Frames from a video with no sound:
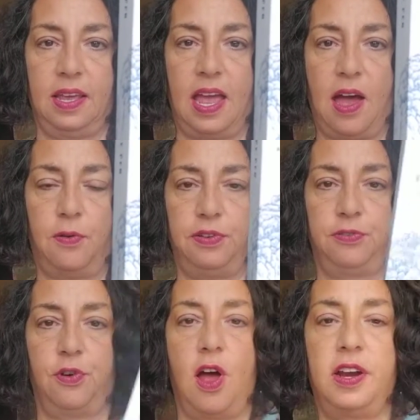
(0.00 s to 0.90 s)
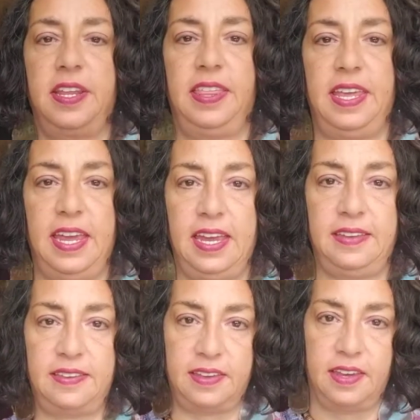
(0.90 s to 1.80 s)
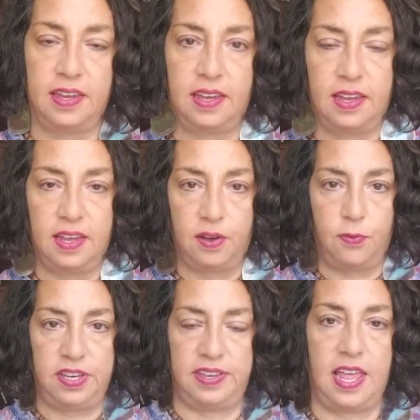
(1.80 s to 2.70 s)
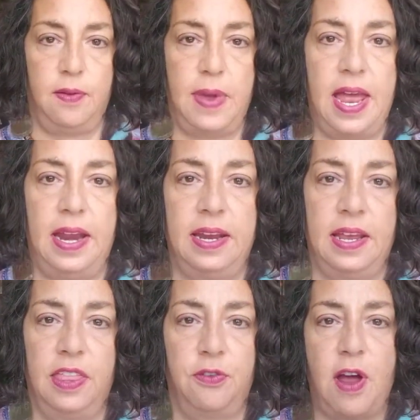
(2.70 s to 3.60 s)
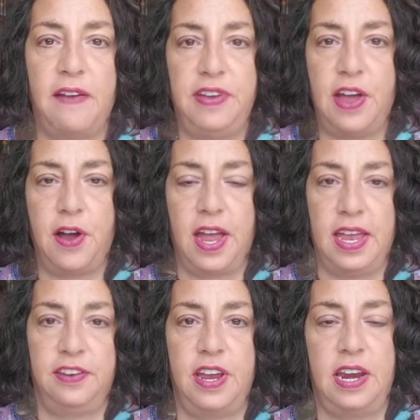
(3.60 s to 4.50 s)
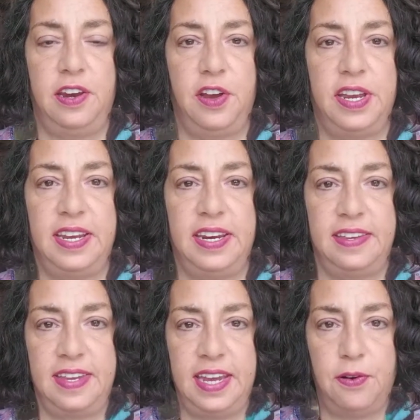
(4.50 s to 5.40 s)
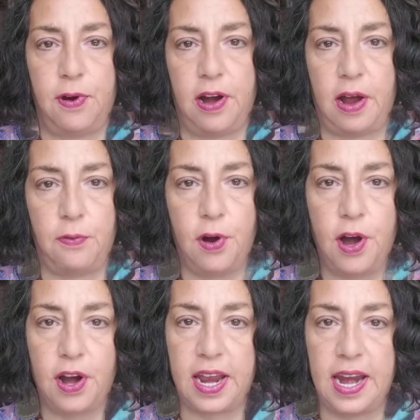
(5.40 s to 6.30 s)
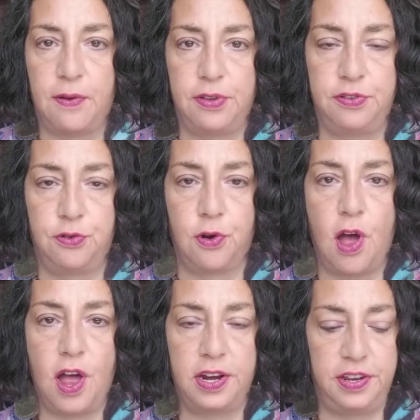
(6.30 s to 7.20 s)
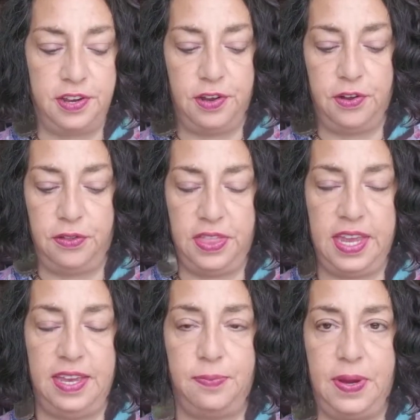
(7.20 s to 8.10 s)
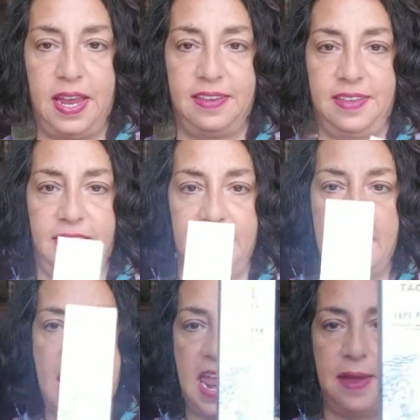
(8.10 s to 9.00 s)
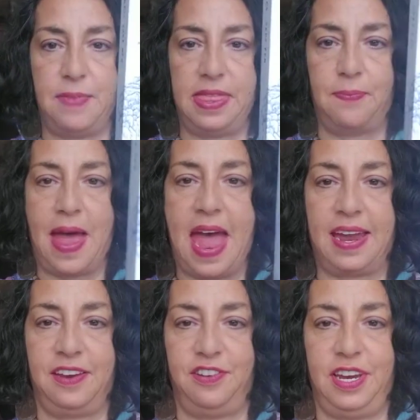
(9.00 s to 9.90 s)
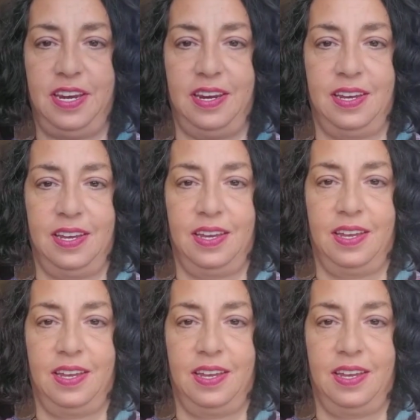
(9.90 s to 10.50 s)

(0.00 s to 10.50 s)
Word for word: I was drawn to these. We sell them at Thrive Yoga in Chattanooga, Tennessee, where I work, and I was drawn to these because of the name and the packaging.